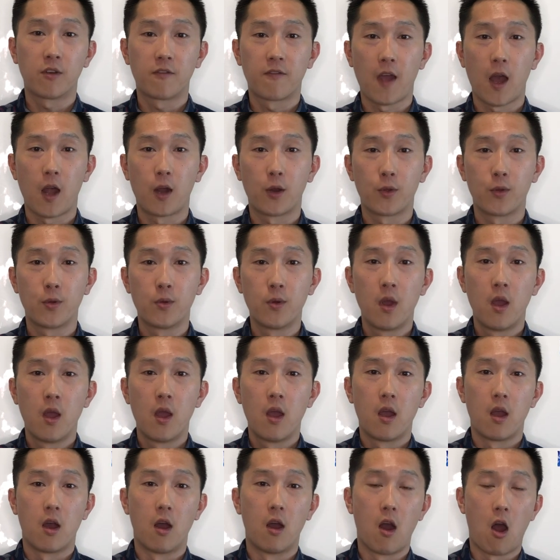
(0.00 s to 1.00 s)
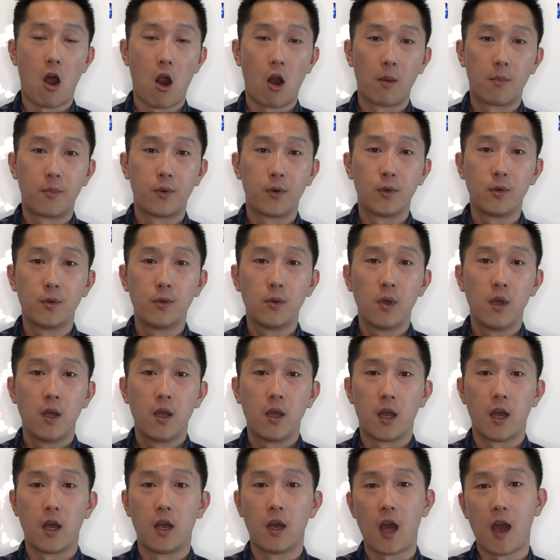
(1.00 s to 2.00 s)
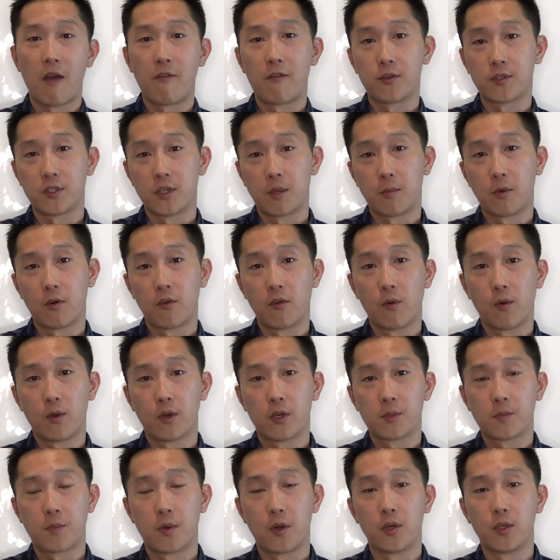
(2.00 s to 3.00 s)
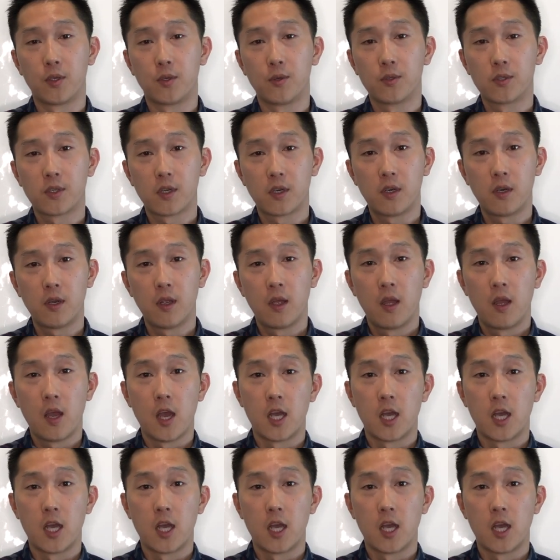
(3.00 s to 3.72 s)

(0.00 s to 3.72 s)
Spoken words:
value, ARPU, average number of orders per user,